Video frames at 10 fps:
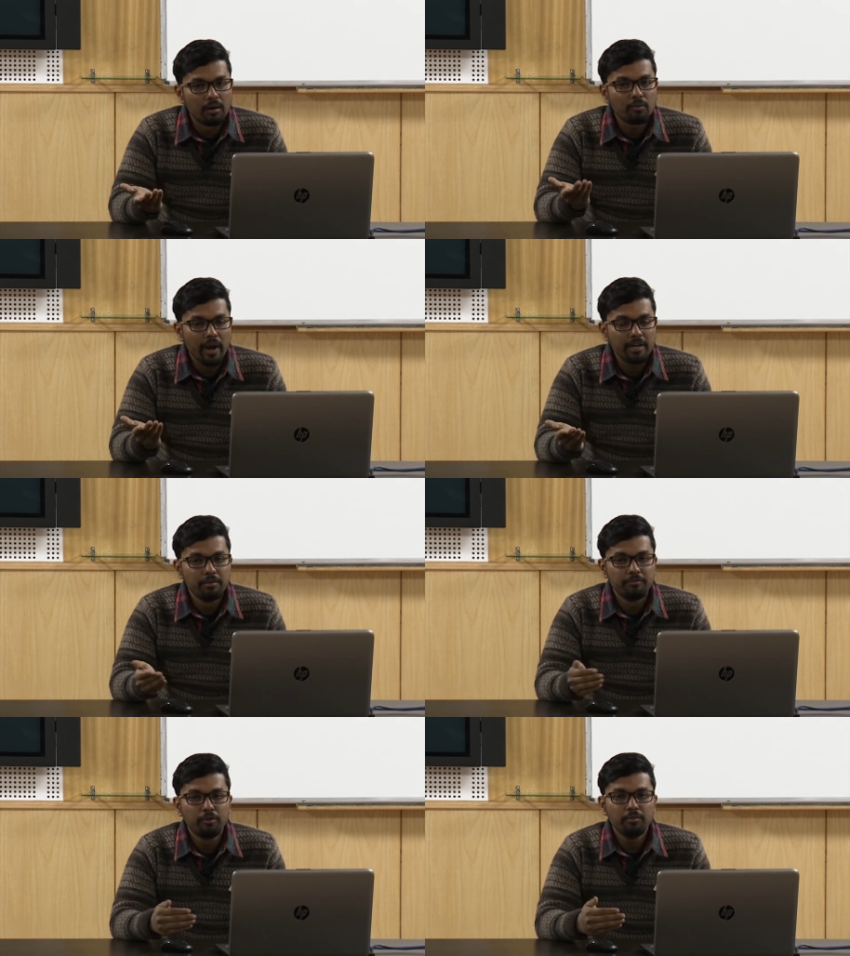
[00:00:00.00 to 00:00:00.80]
quite
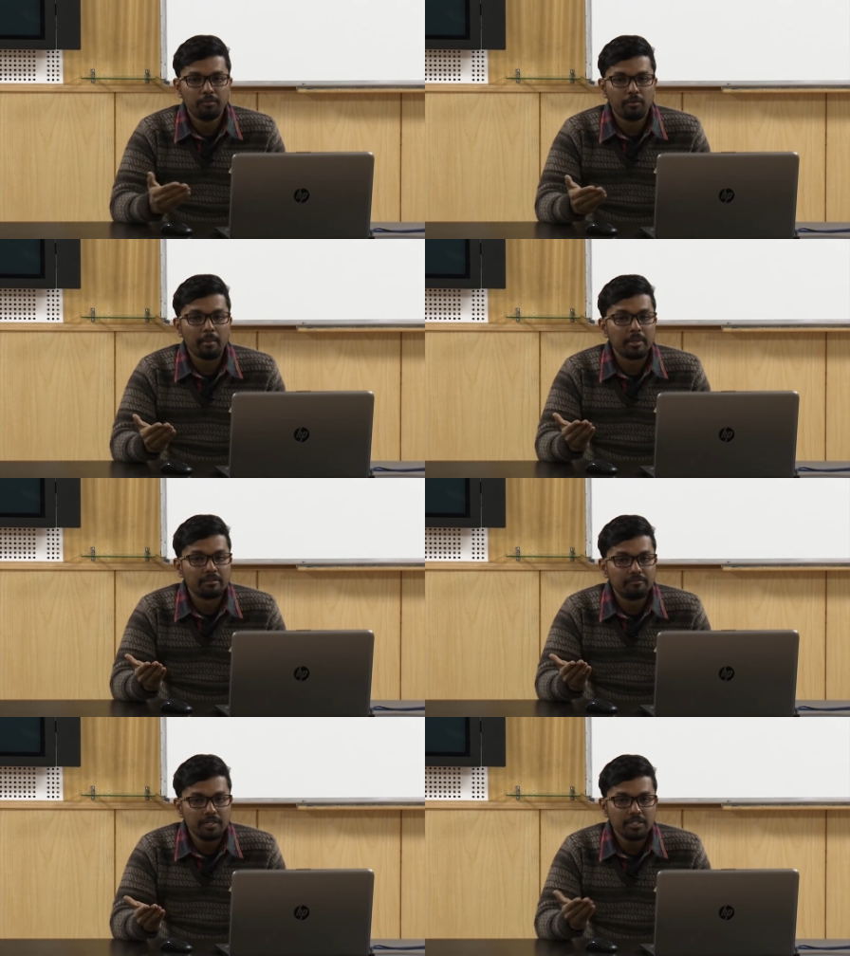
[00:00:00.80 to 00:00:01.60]
before, probably the
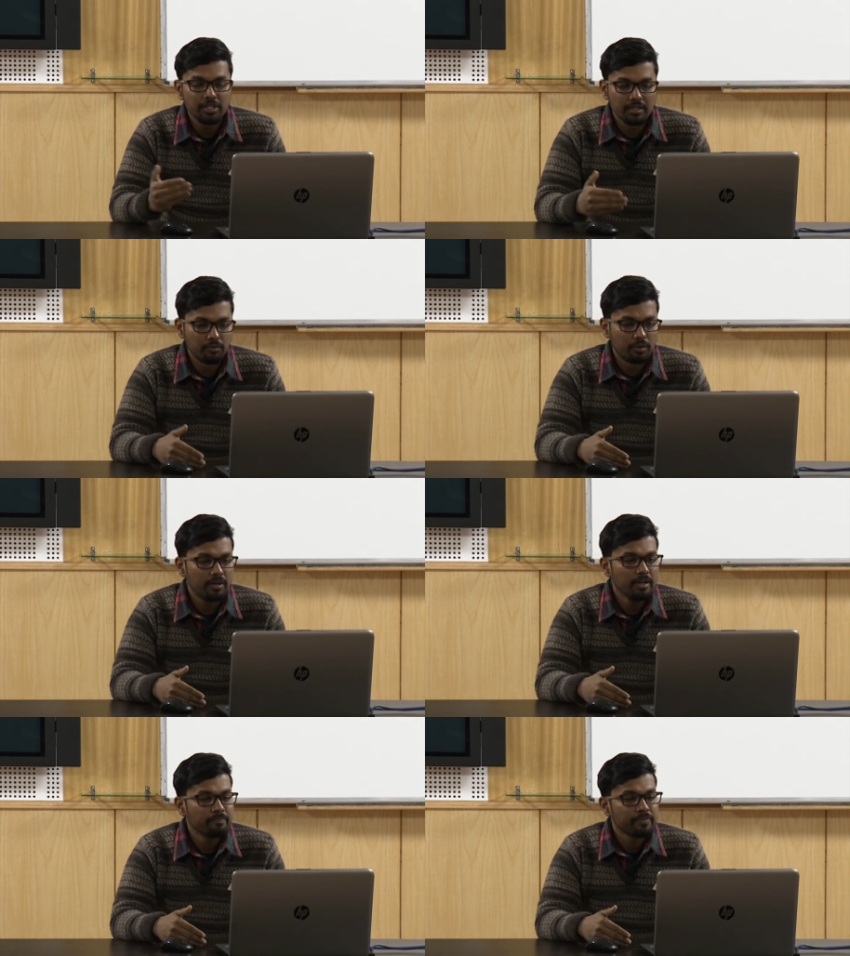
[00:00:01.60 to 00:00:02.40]
first in the world.